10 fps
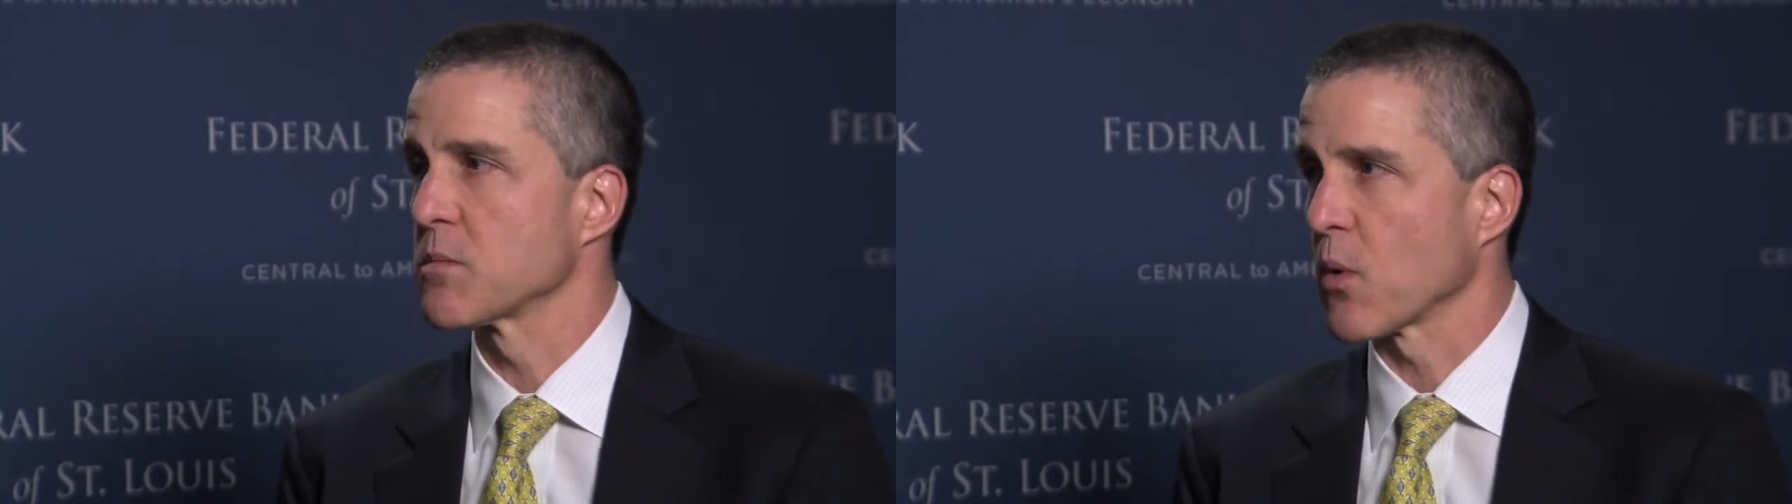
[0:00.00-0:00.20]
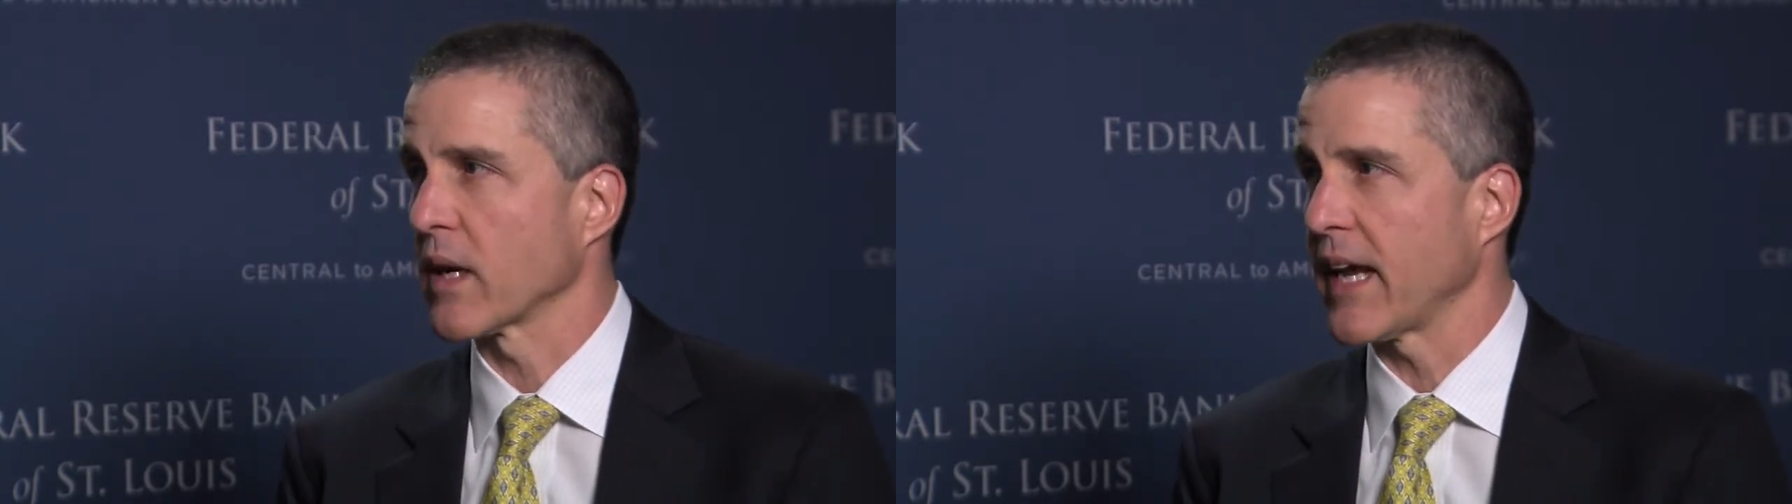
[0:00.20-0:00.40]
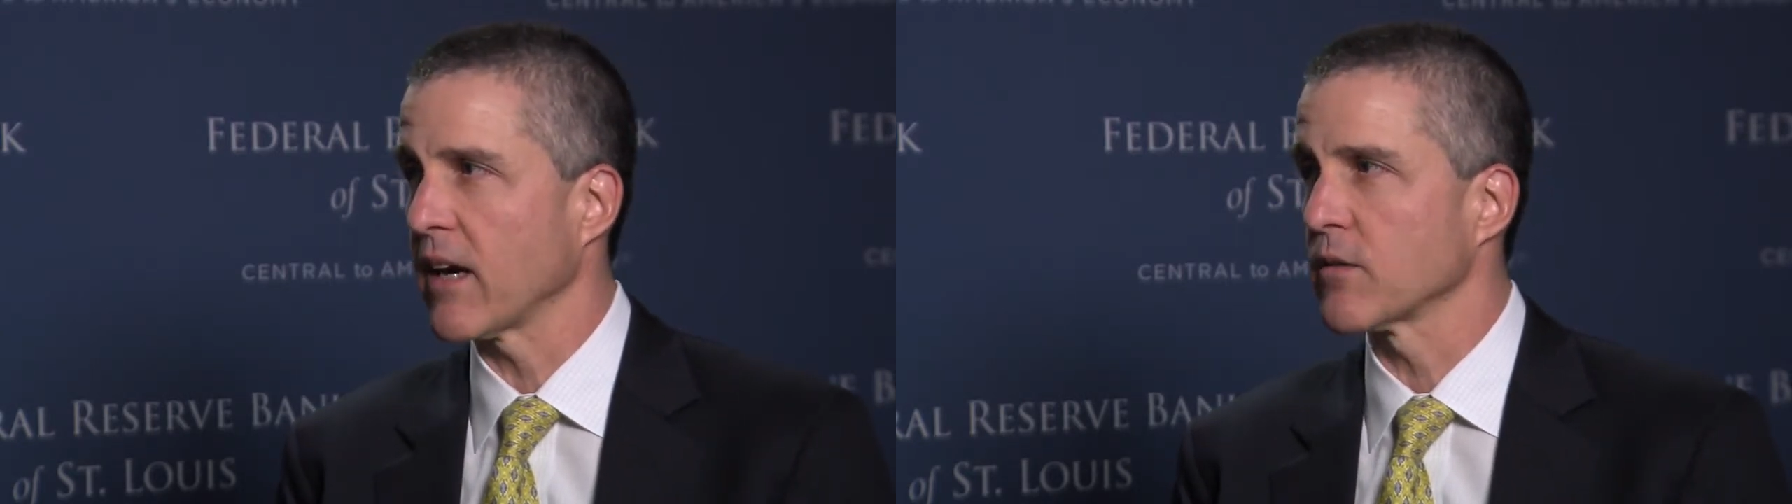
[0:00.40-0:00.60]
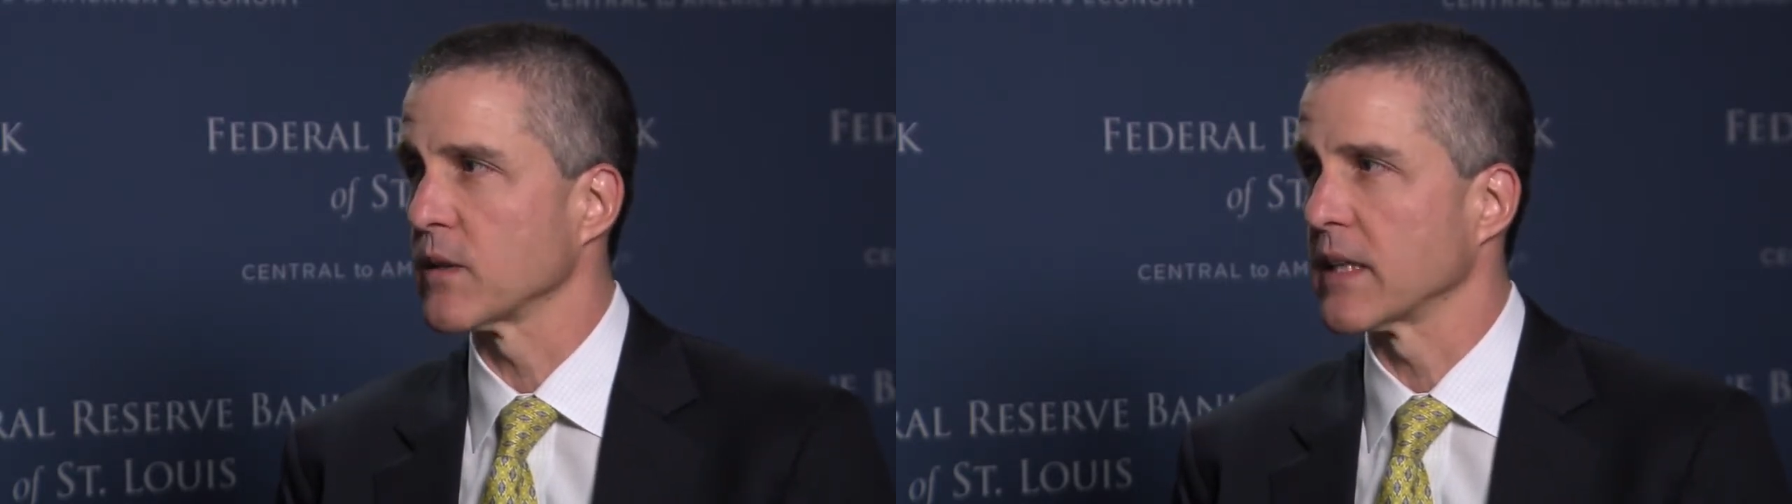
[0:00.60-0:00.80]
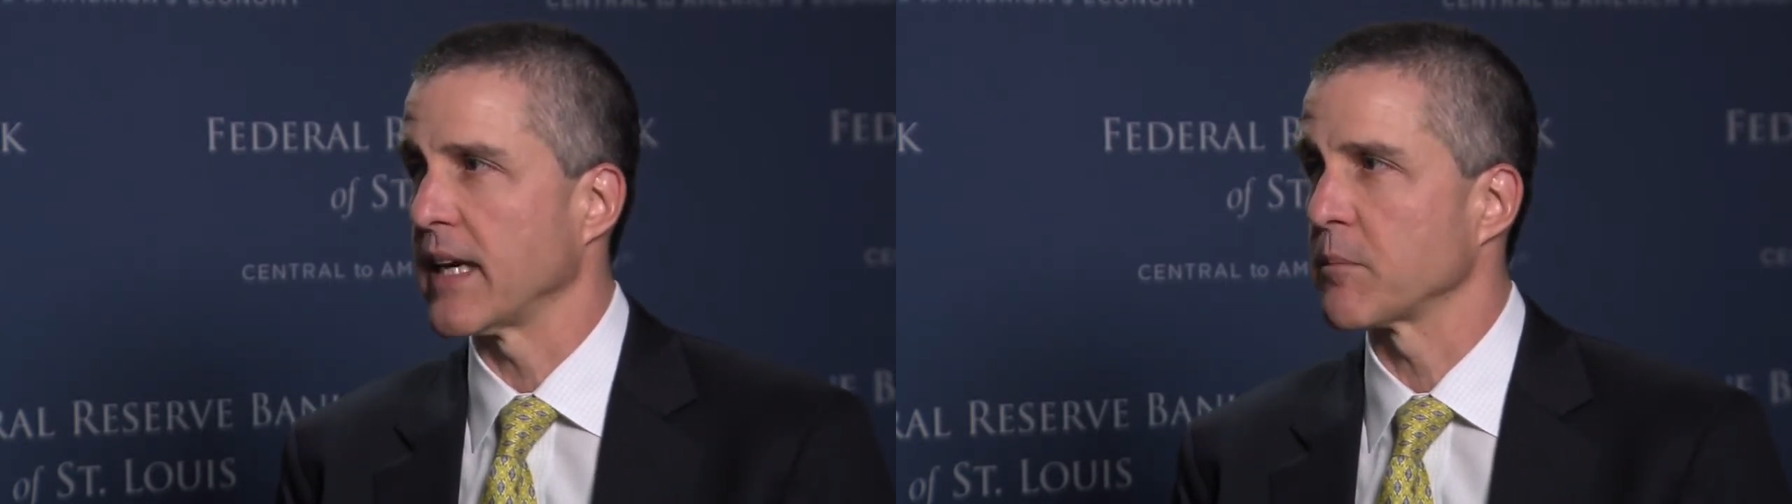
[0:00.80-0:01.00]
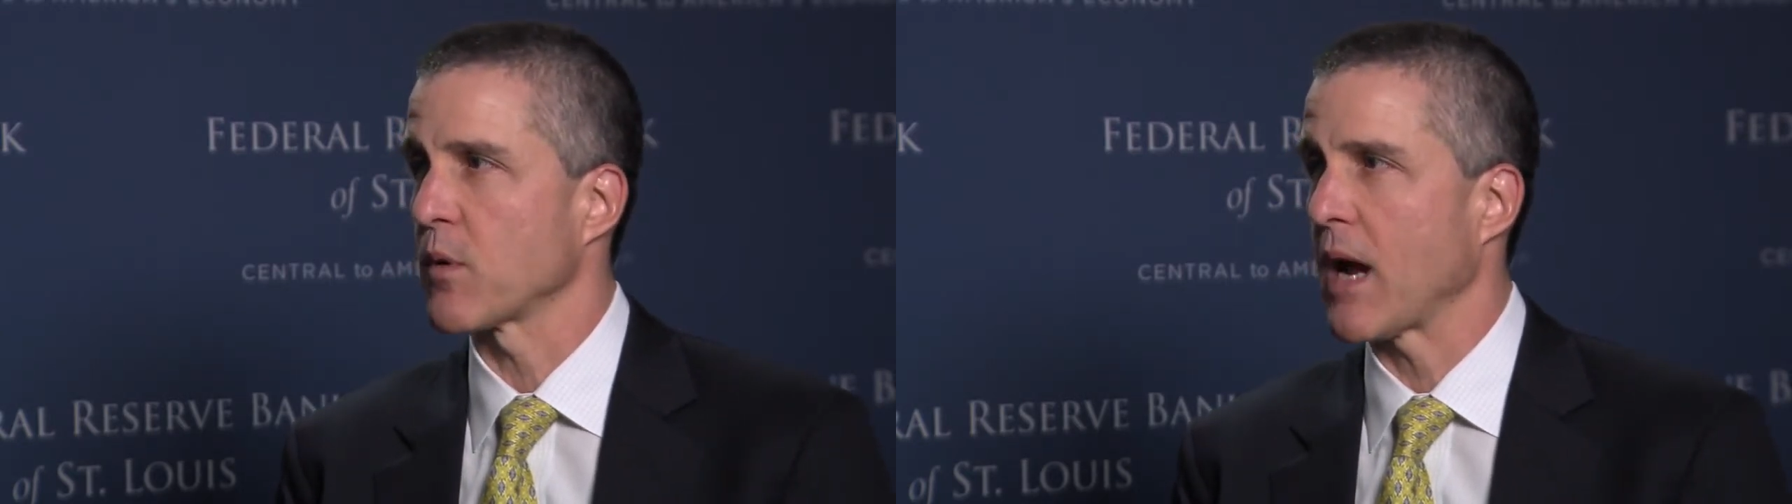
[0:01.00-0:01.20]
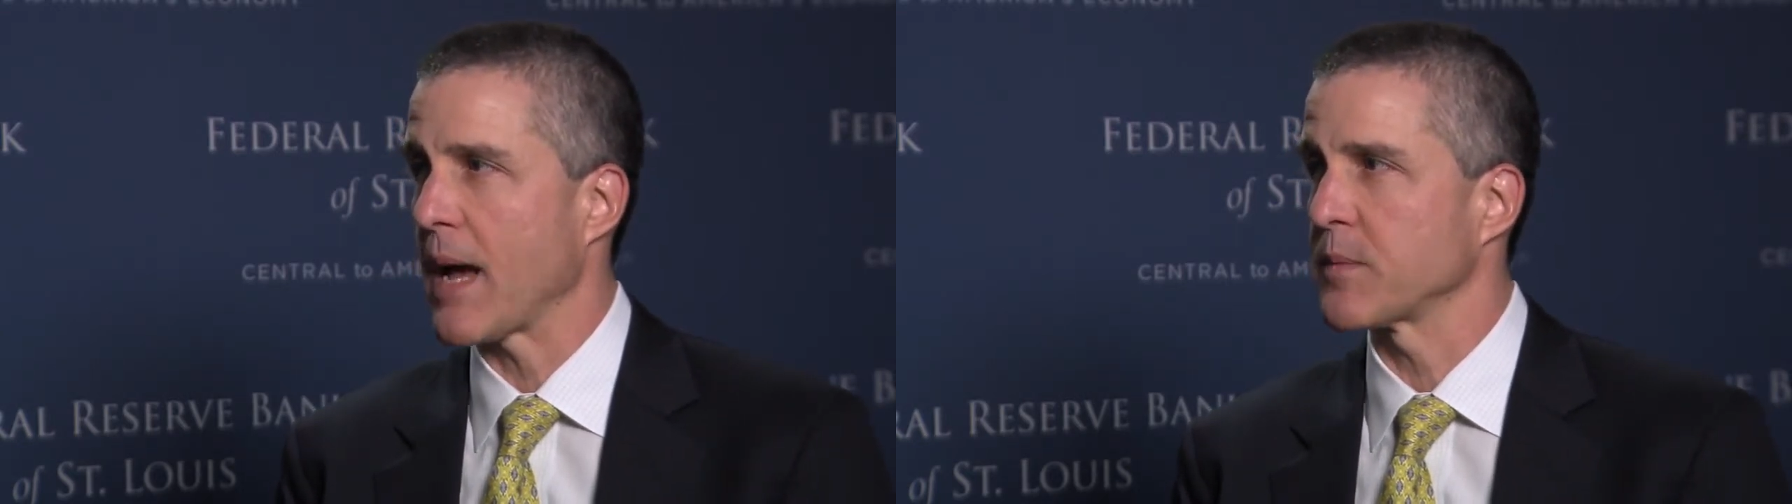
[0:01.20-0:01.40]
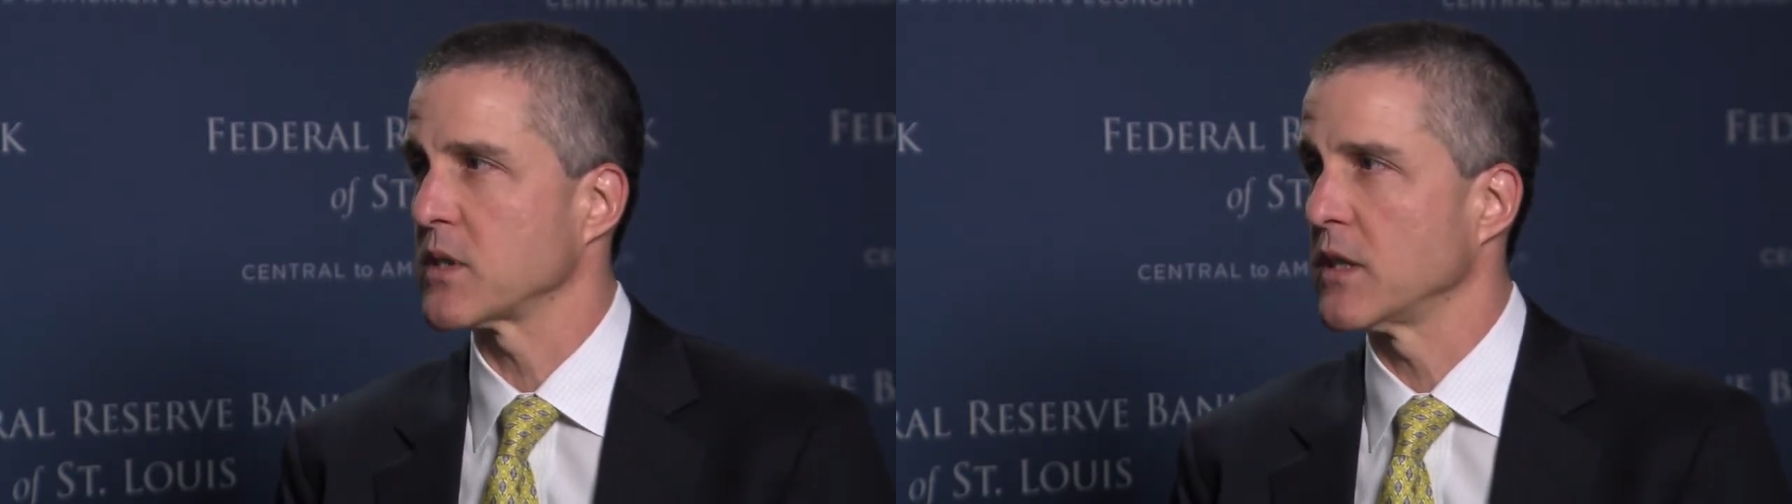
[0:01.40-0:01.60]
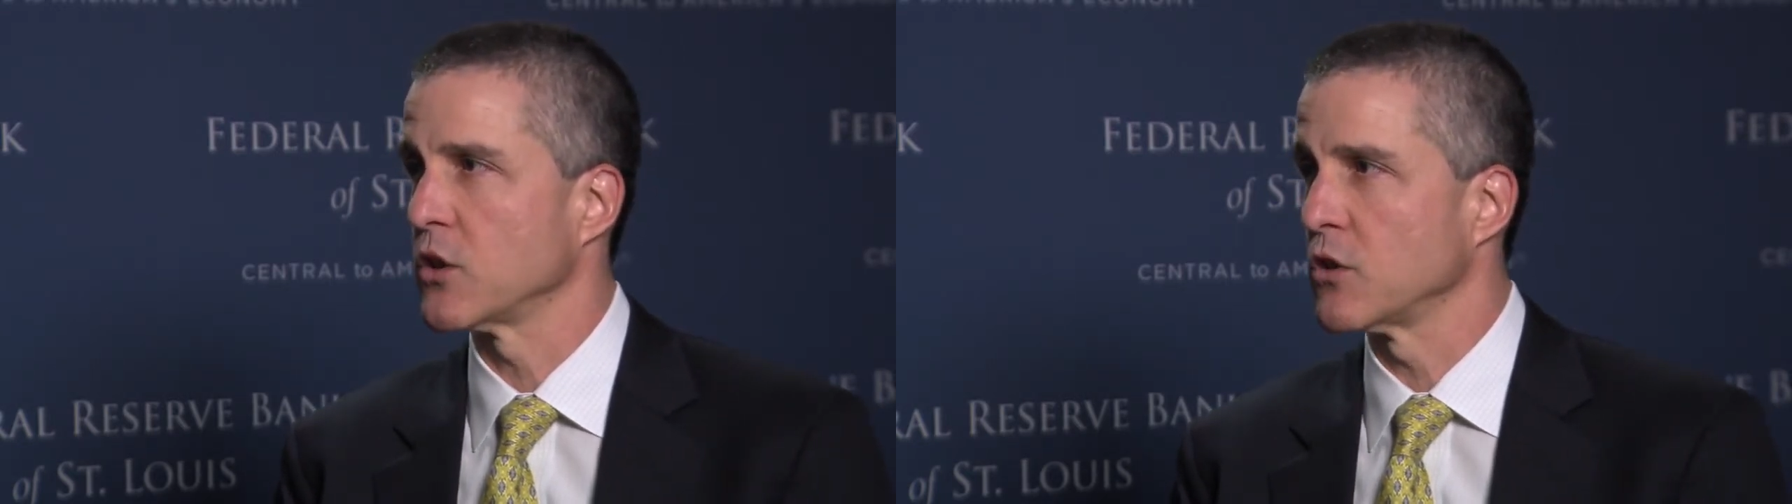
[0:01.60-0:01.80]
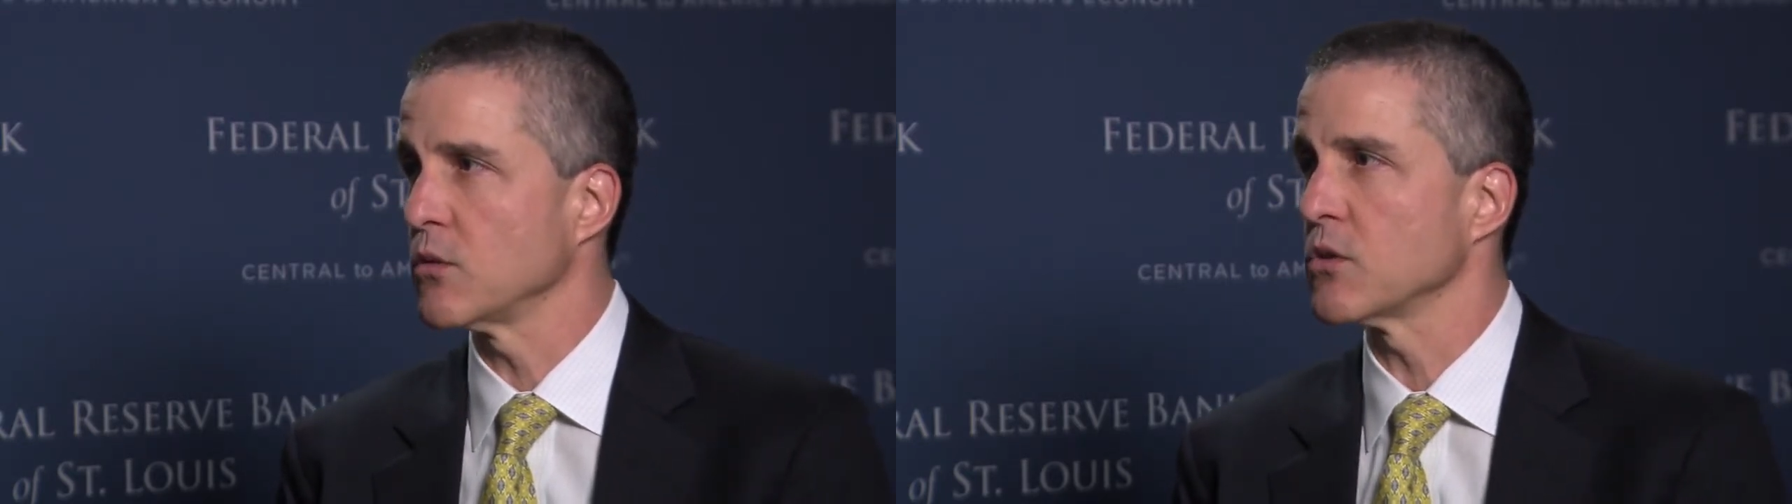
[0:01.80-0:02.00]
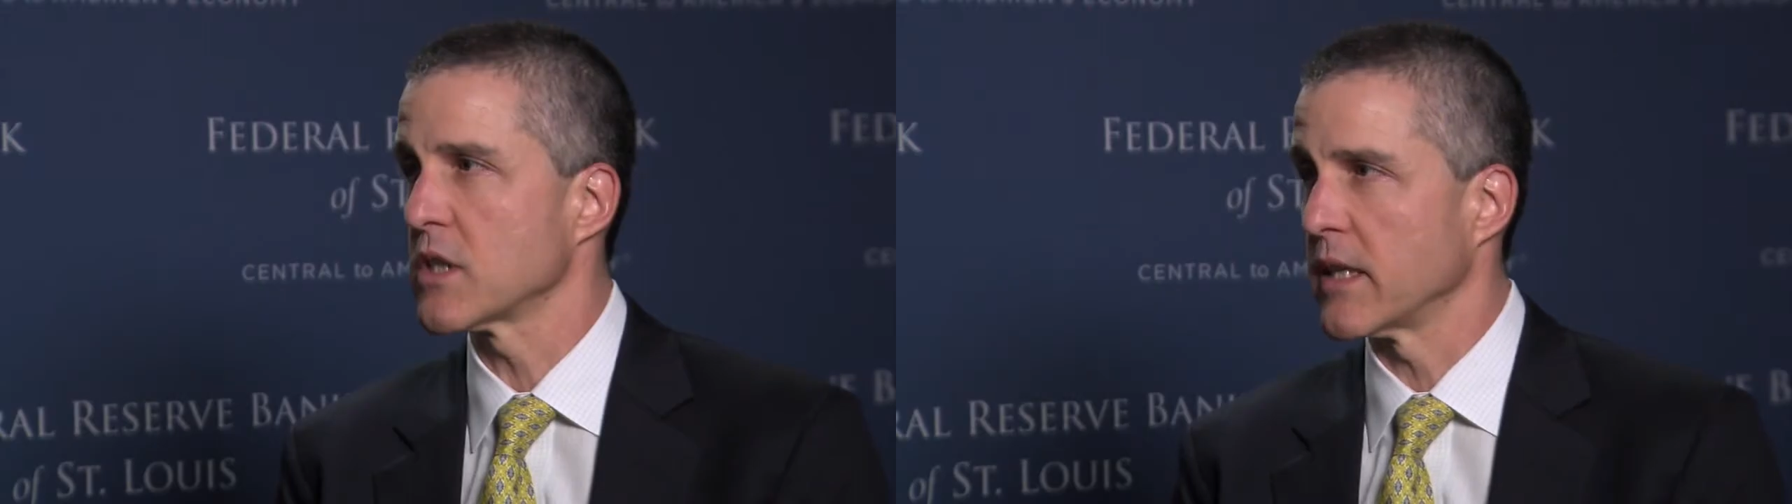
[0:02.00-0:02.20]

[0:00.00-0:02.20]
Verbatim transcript: more carefully and perhaps induce